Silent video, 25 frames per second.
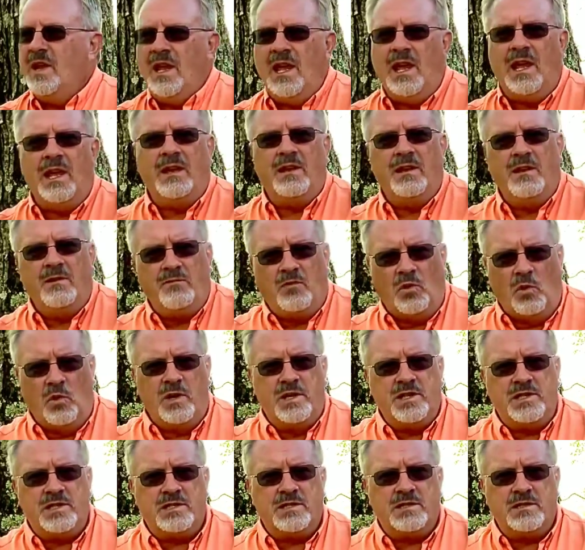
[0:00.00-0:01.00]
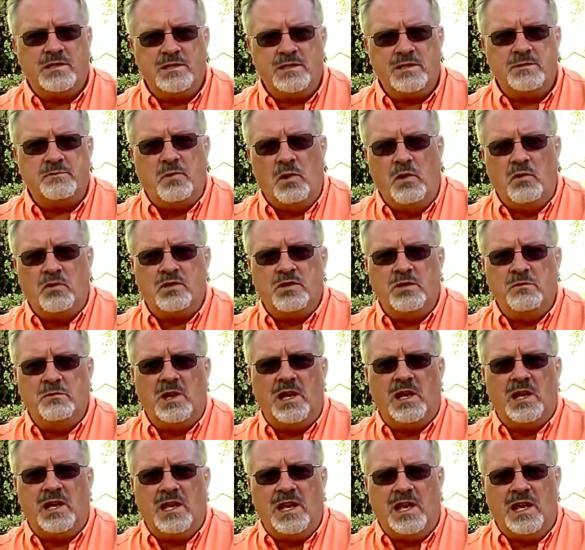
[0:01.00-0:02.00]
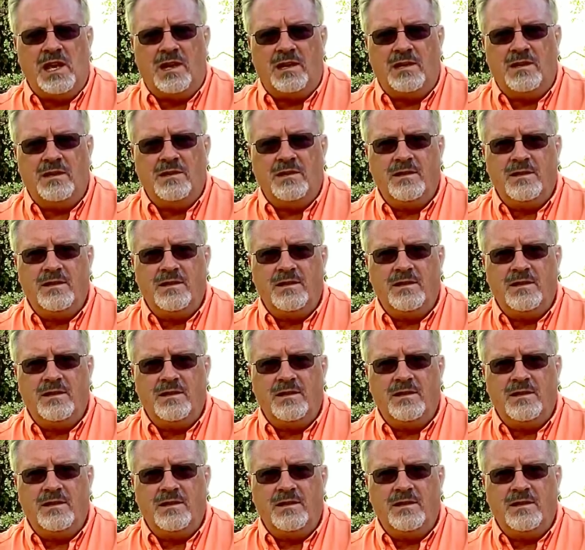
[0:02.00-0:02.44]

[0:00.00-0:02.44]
And the voice spoke to me again.